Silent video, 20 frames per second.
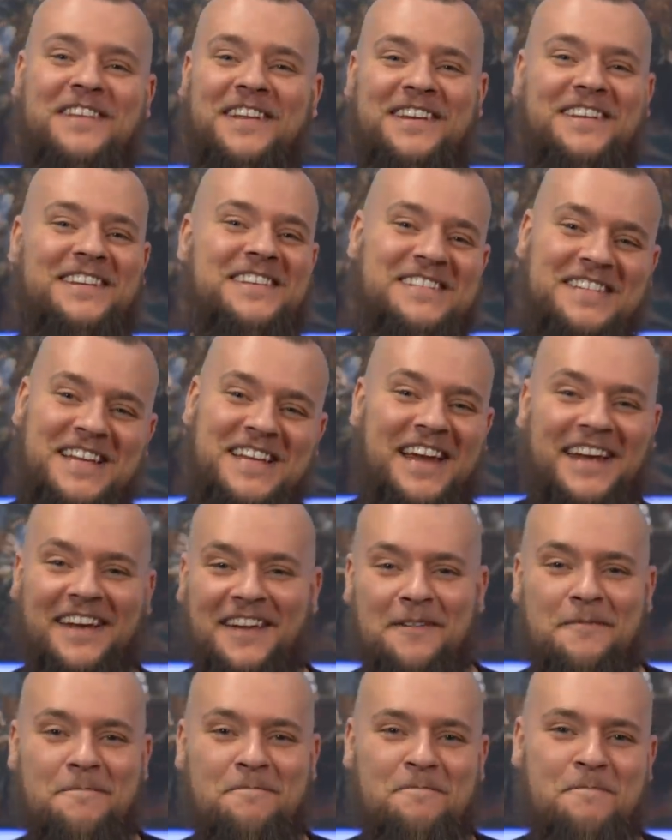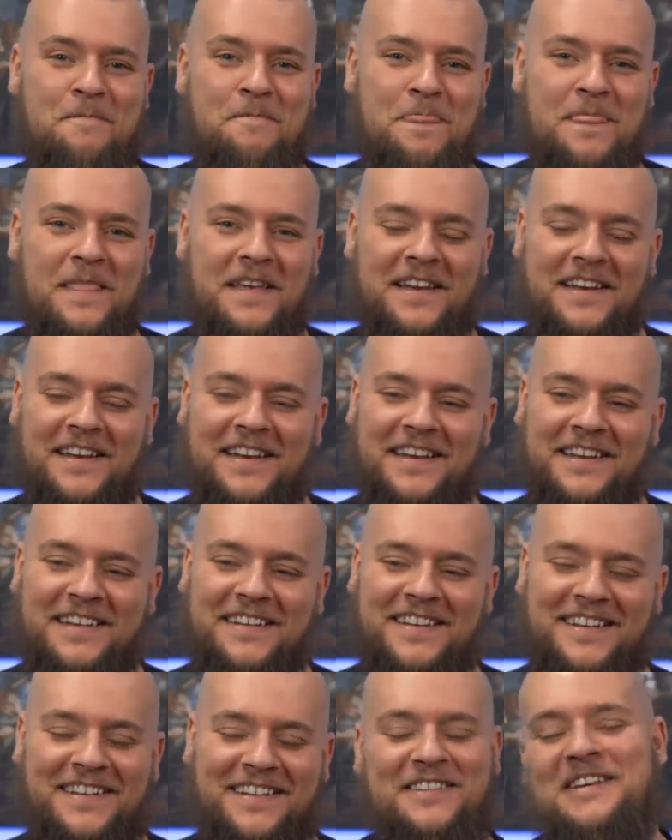thing to say.
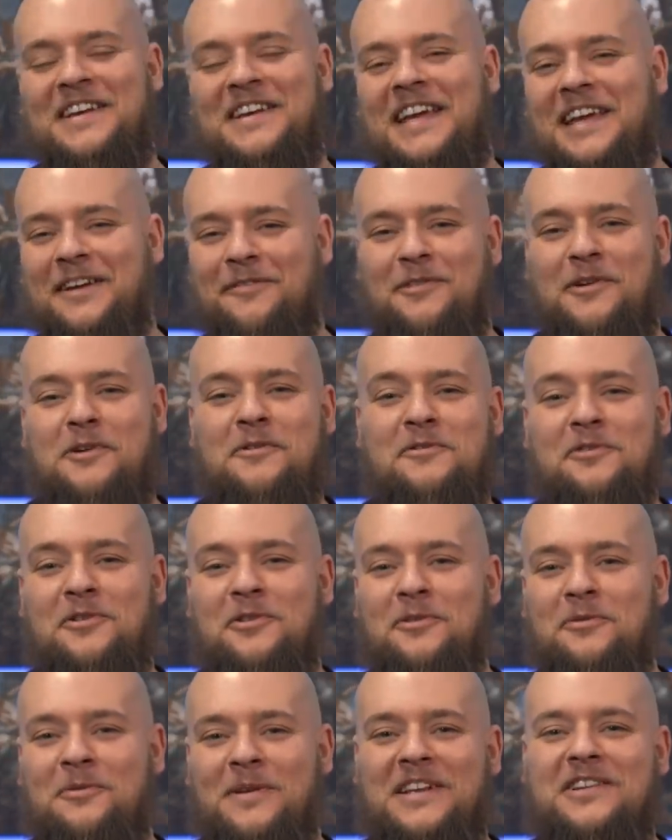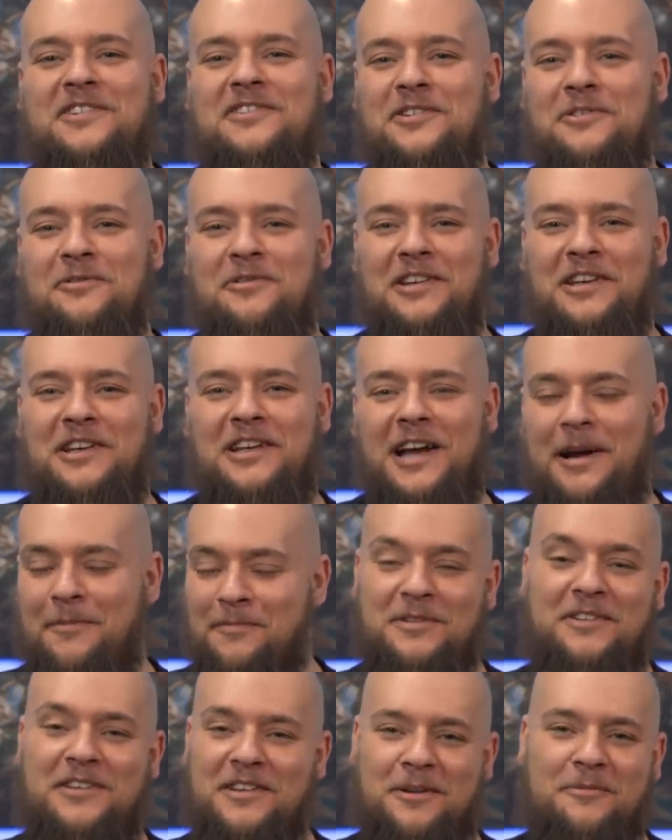If those who issue the
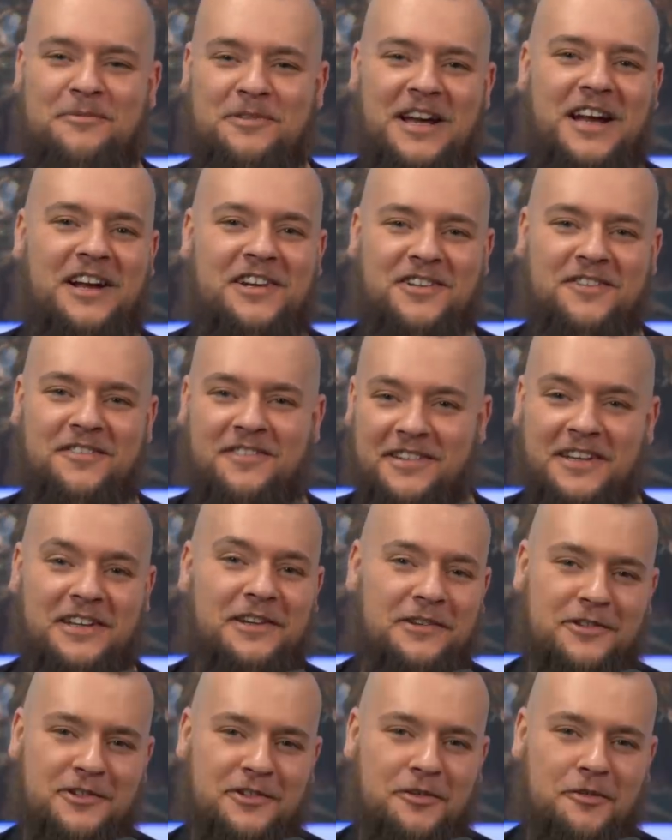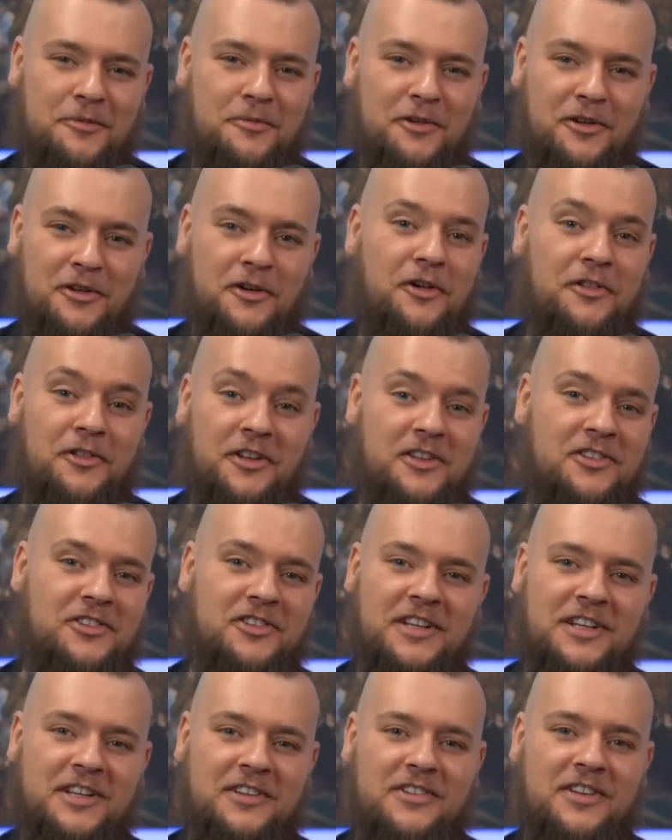amputee objection did assume that God
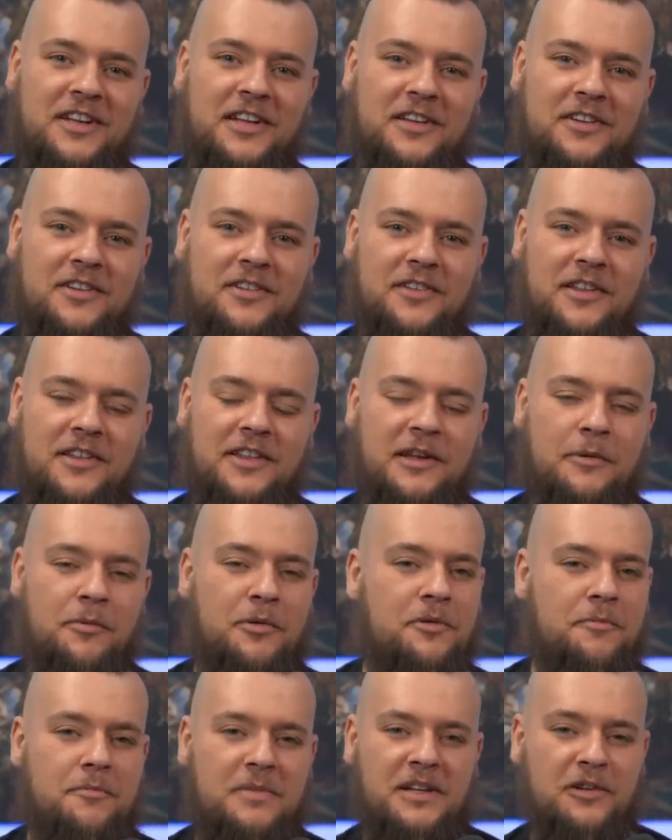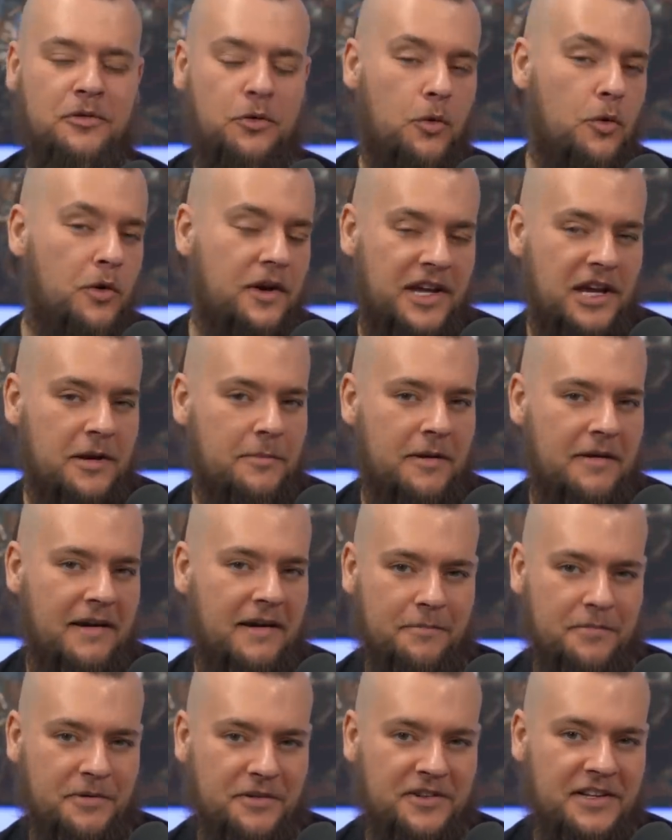doesn't exist, then they wouldn't be talking about
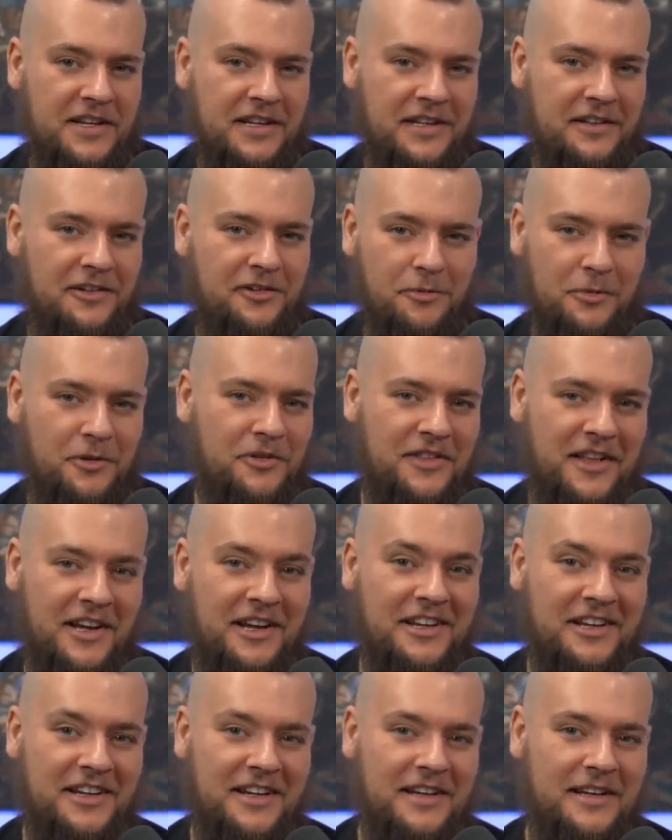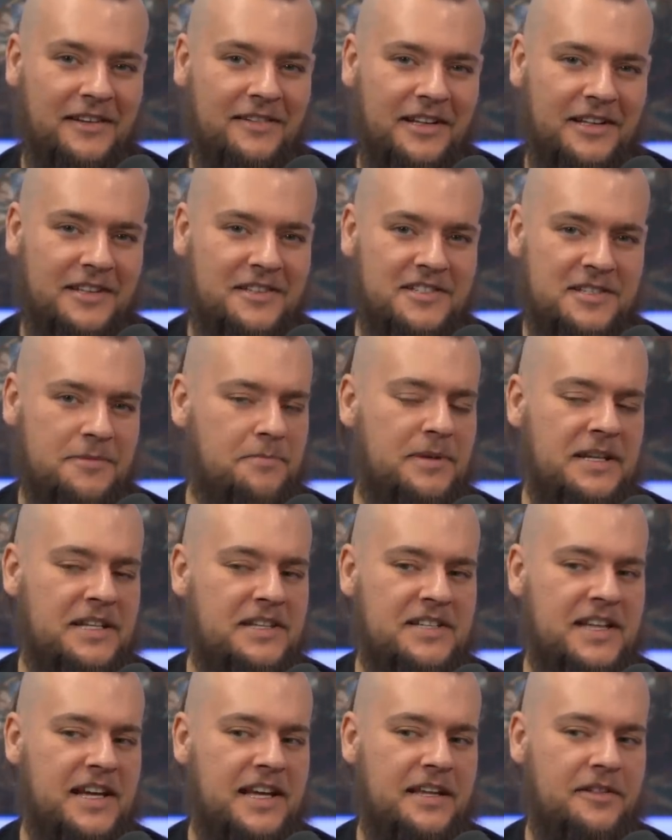amputees, would they? They'd simply
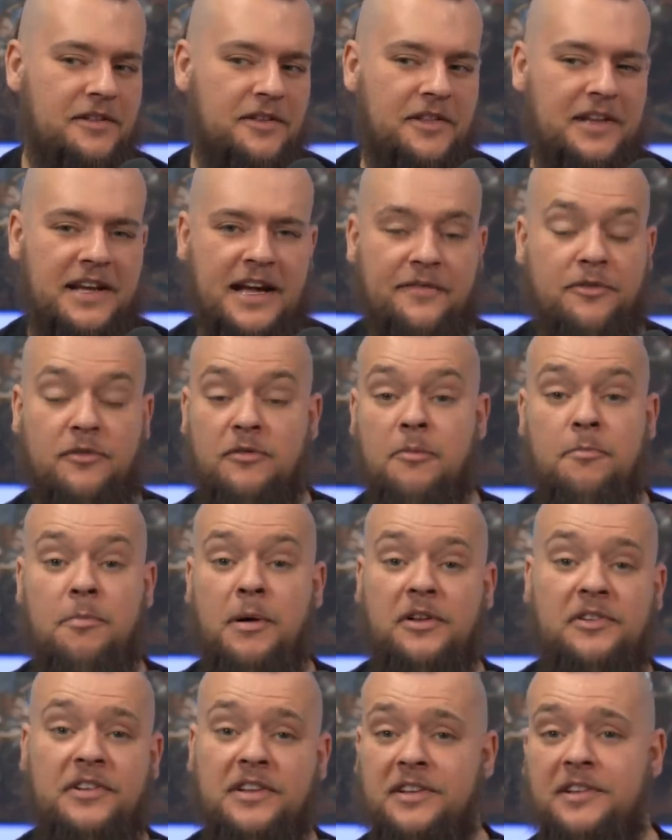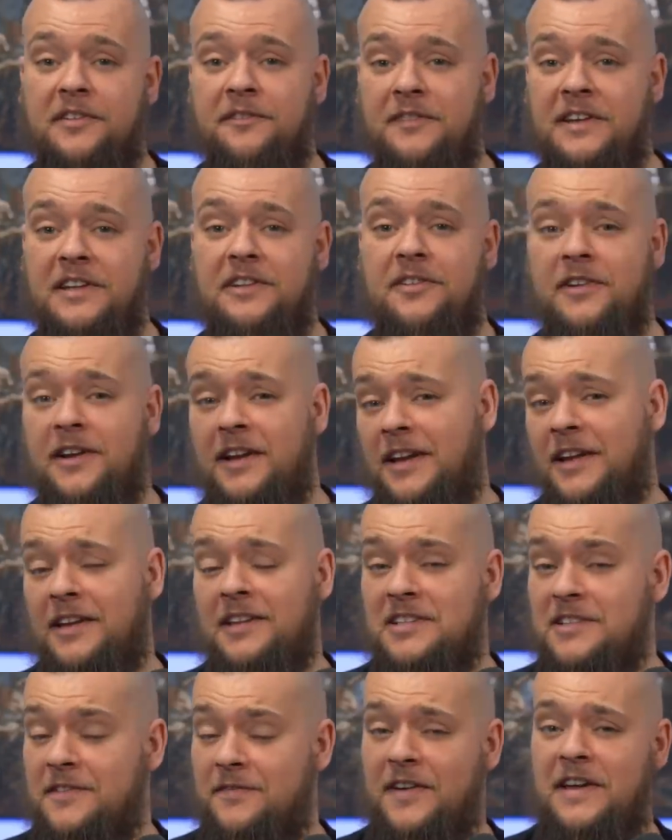say that they have a rebutting defeater
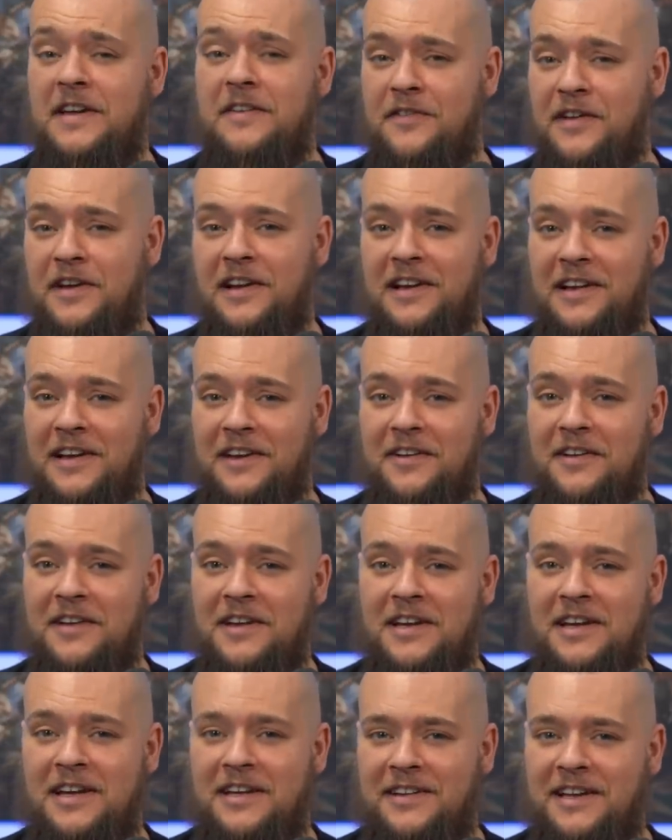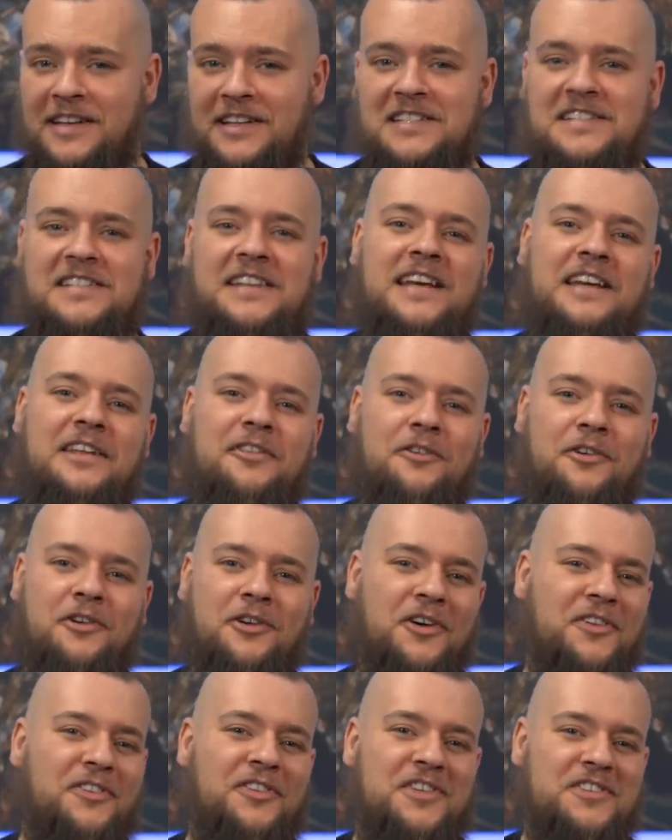against faith healing. They'd state that
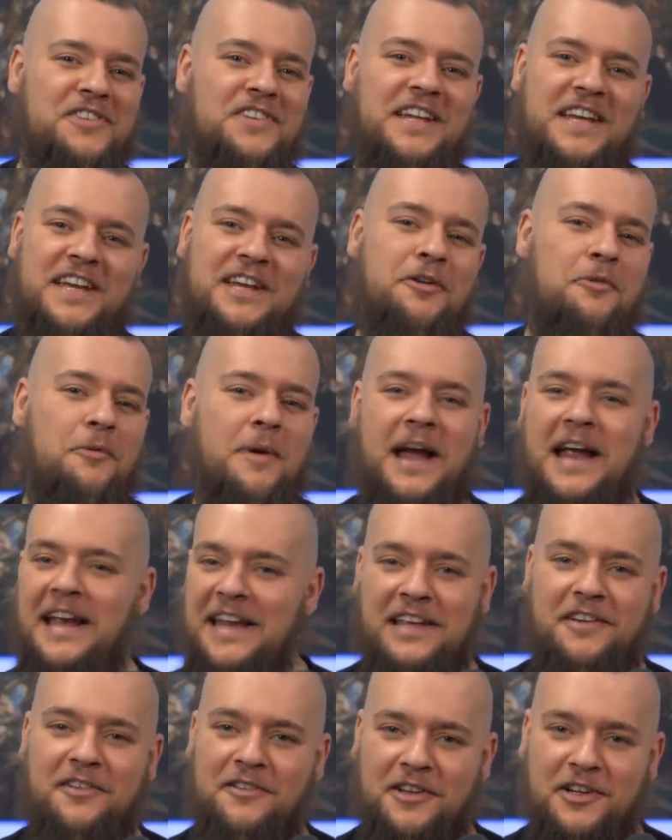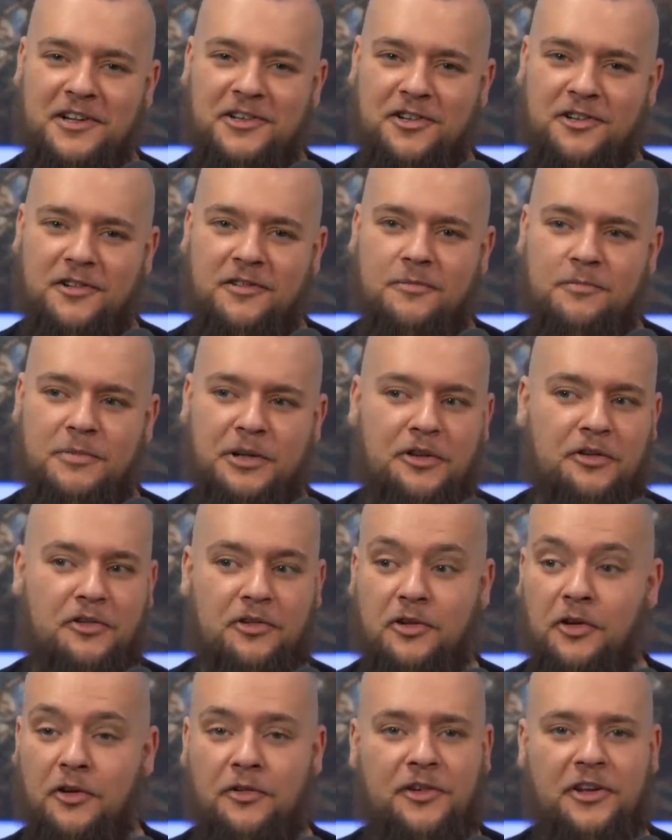God doesn't heal any condition because
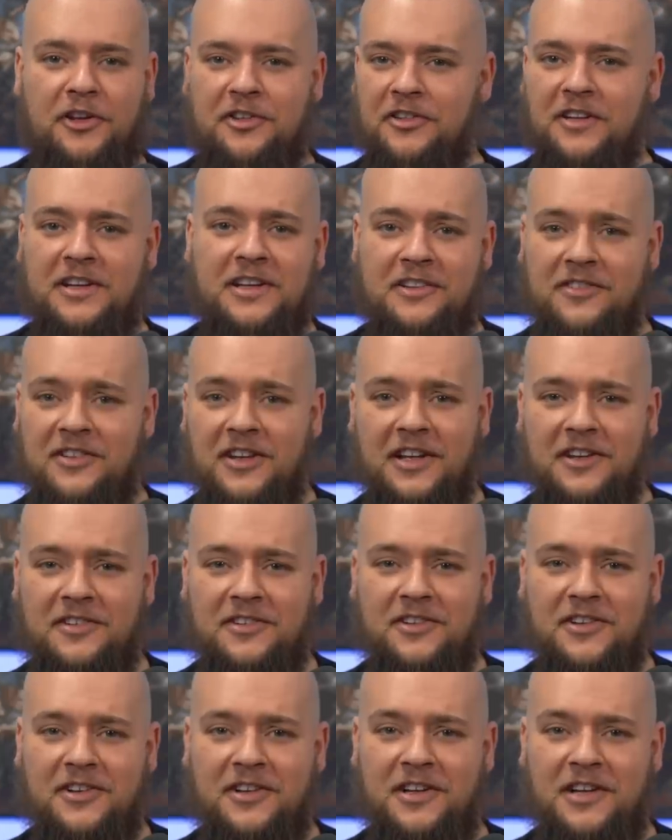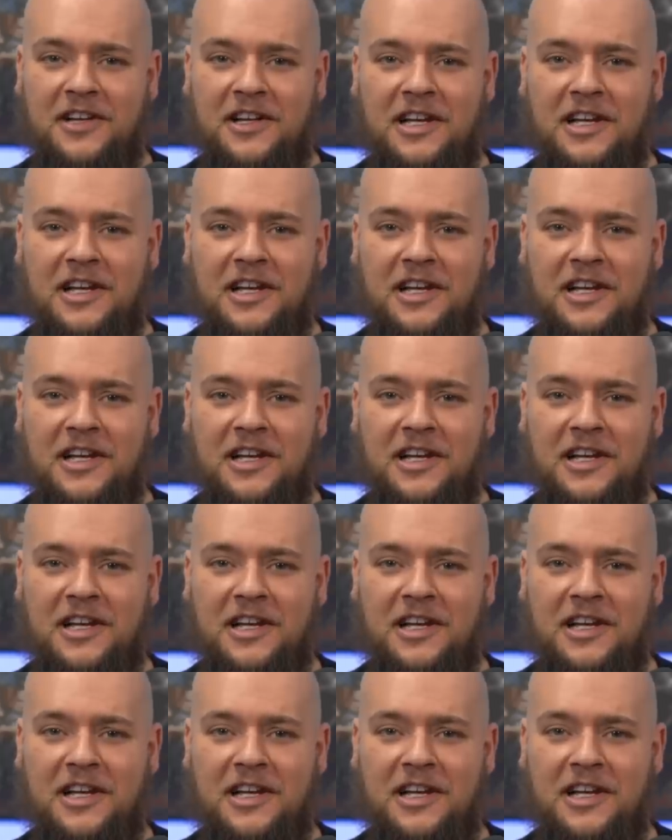God doesn't exist.